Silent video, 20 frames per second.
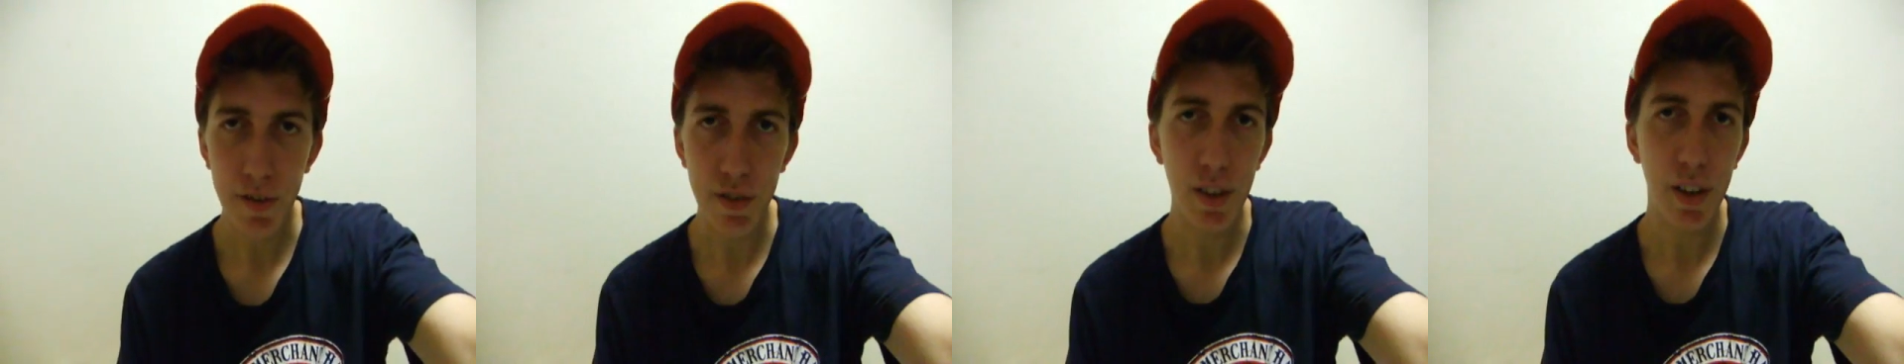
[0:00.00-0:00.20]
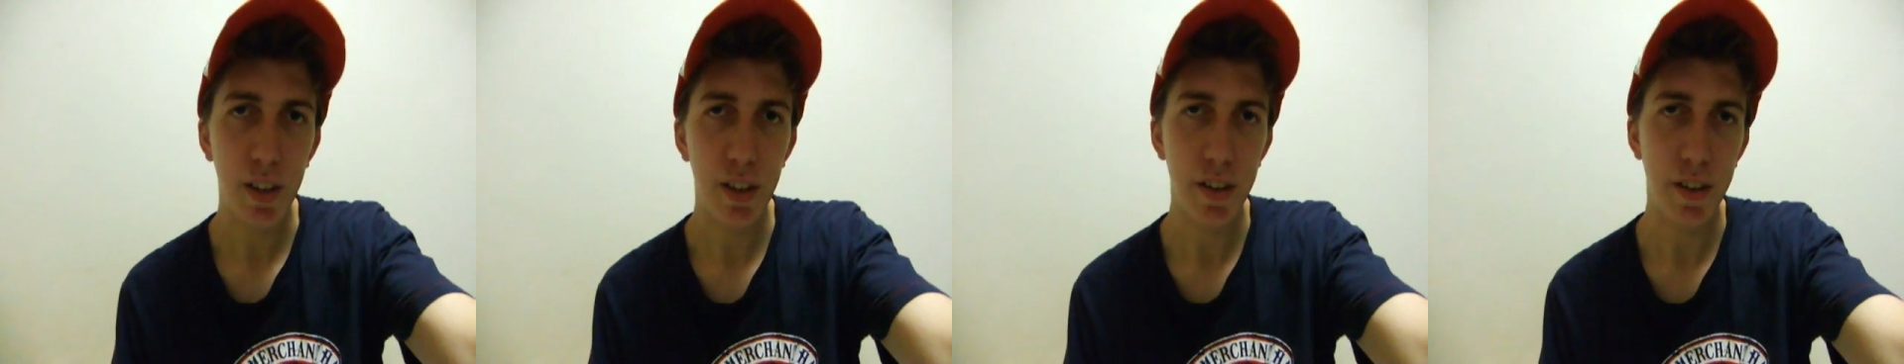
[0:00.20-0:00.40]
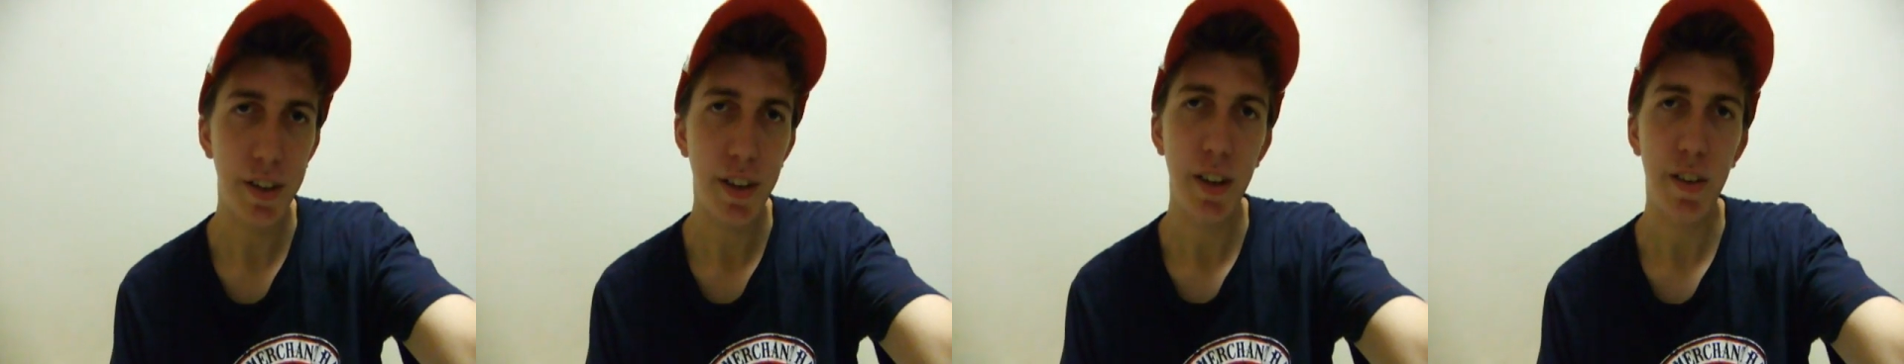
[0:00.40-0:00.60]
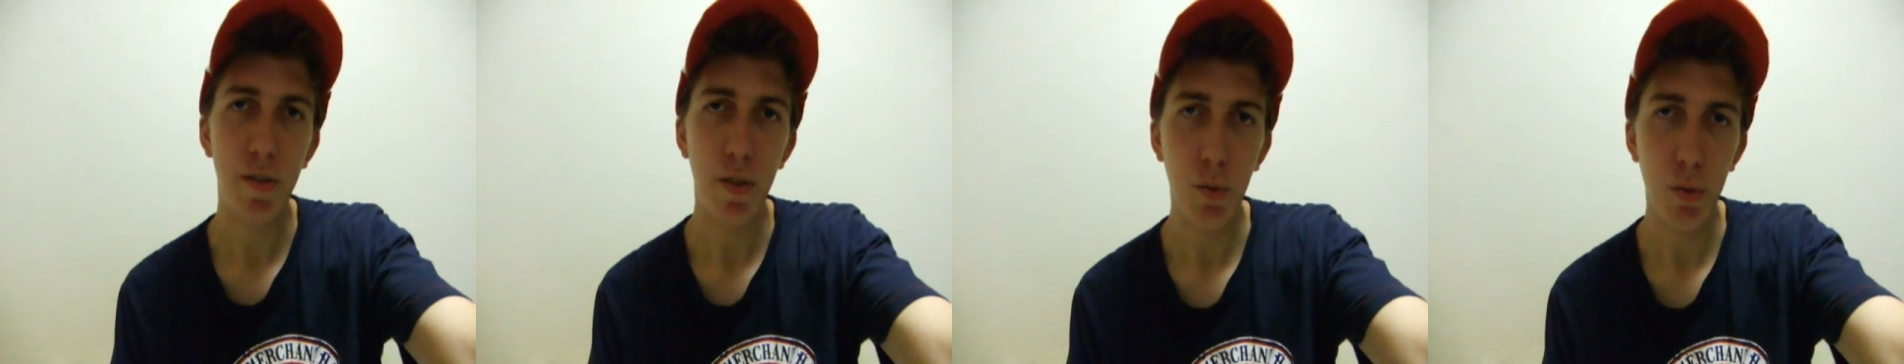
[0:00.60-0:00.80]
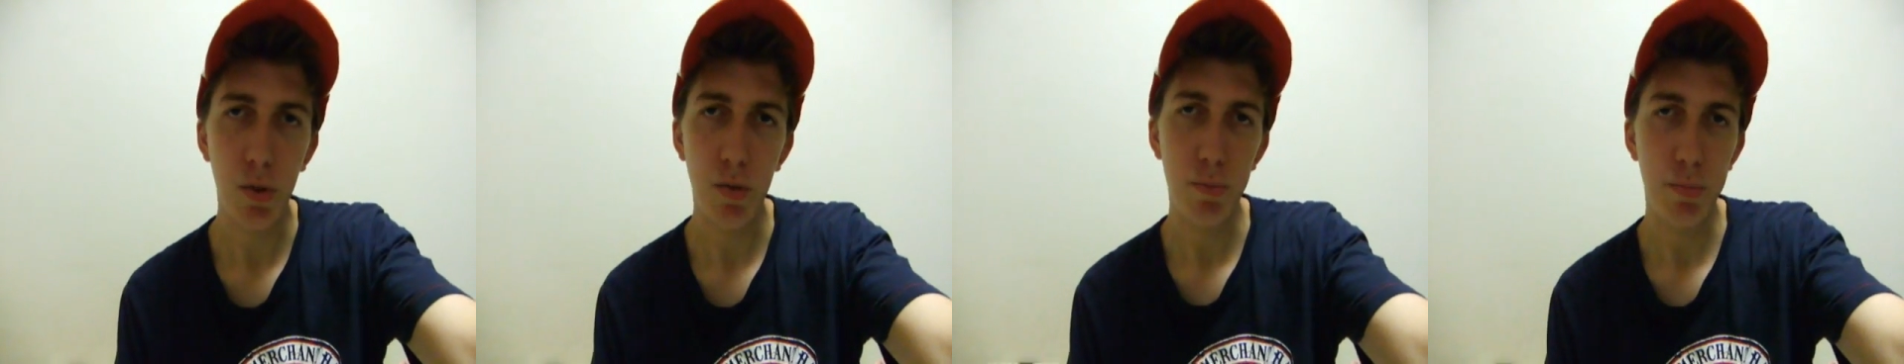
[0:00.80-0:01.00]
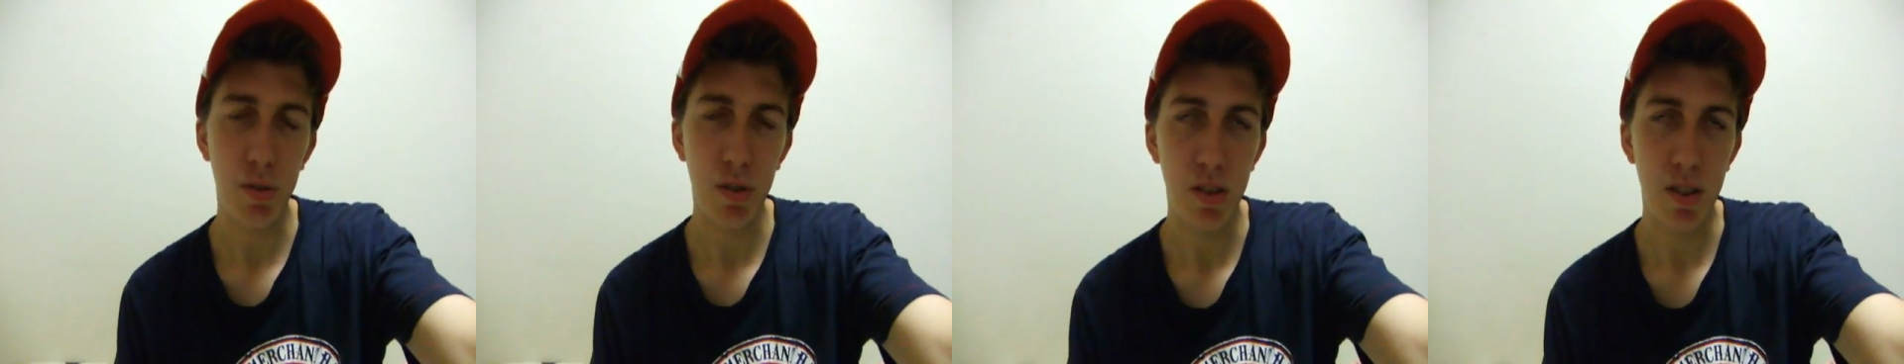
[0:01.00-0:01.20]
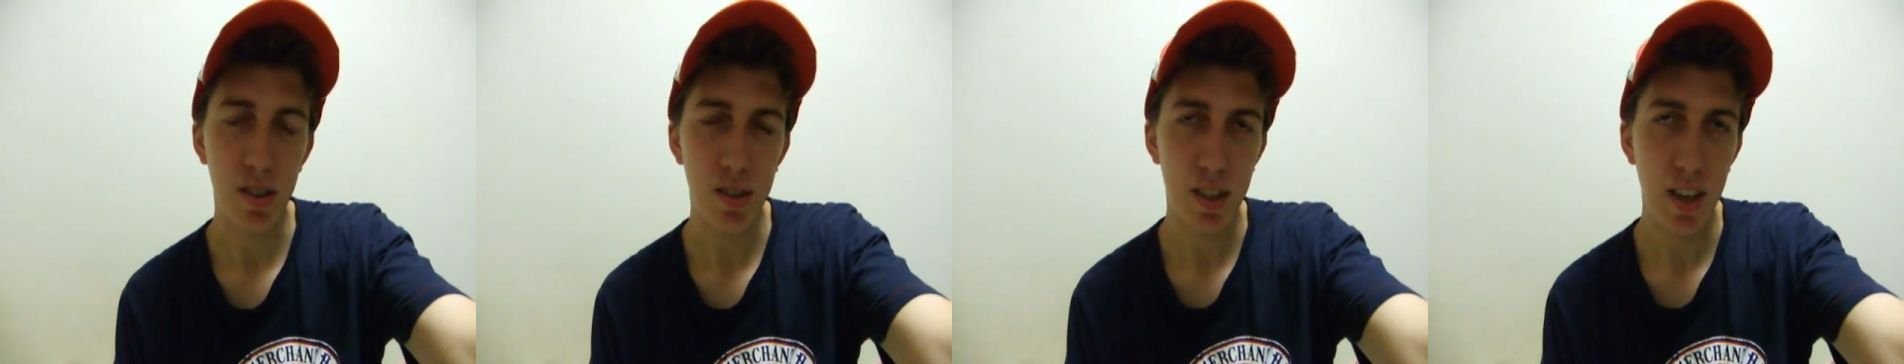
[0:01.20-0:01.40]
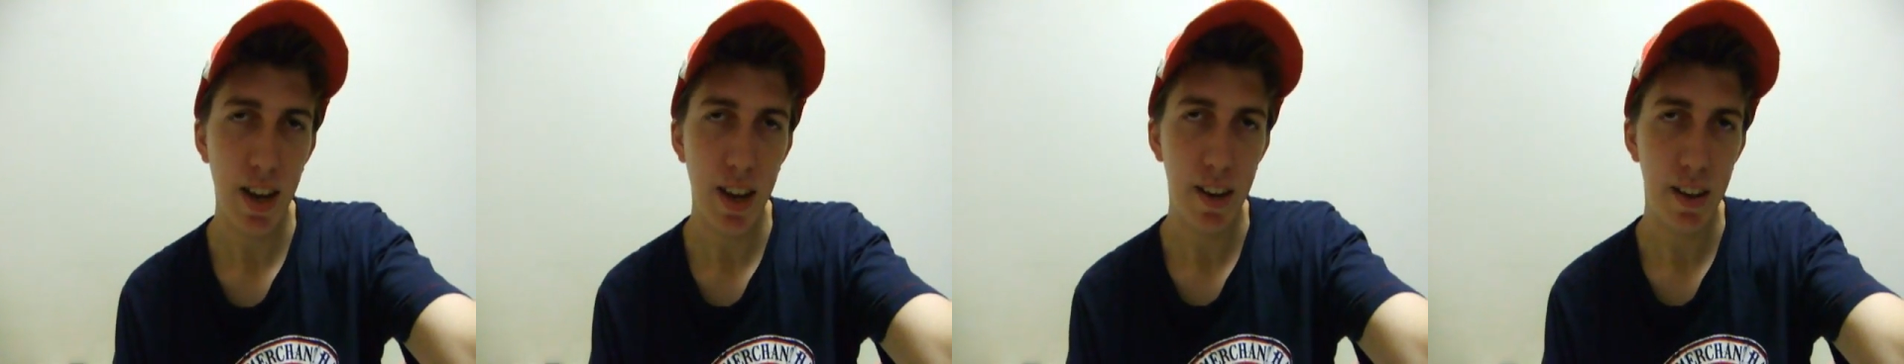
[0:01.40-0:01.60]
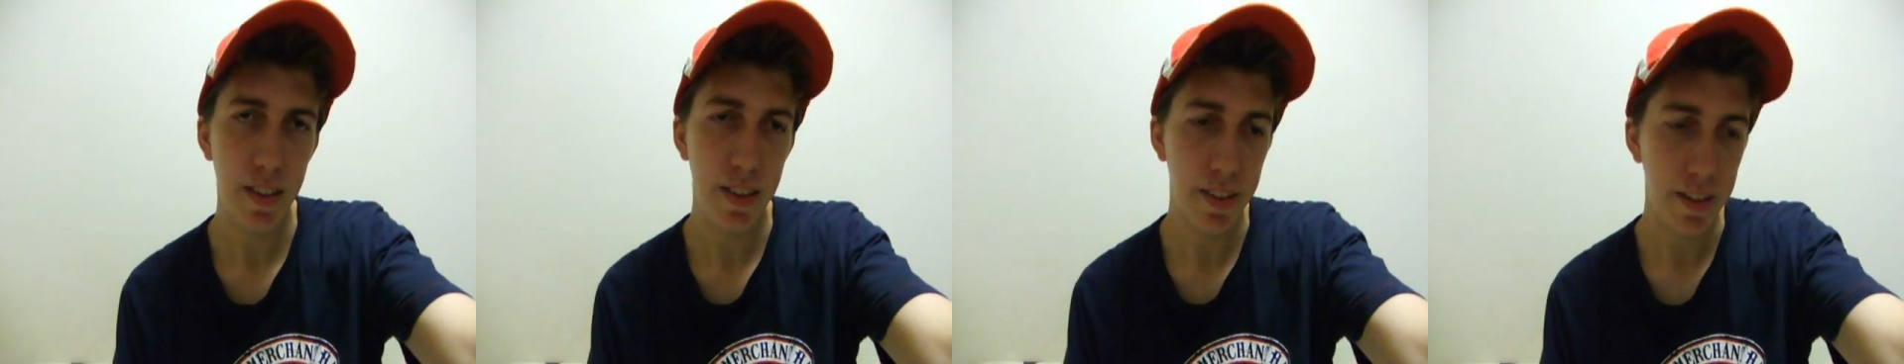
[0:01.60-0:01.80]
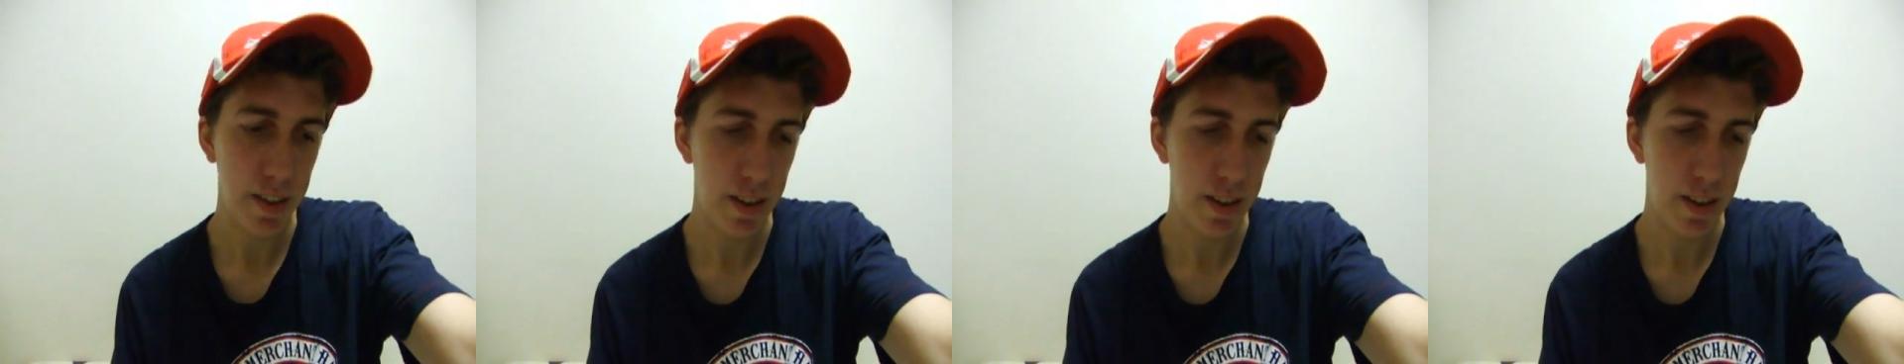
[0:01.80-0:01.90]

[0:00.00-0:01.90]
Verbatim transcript: Raikkonen down for one point point in tenth,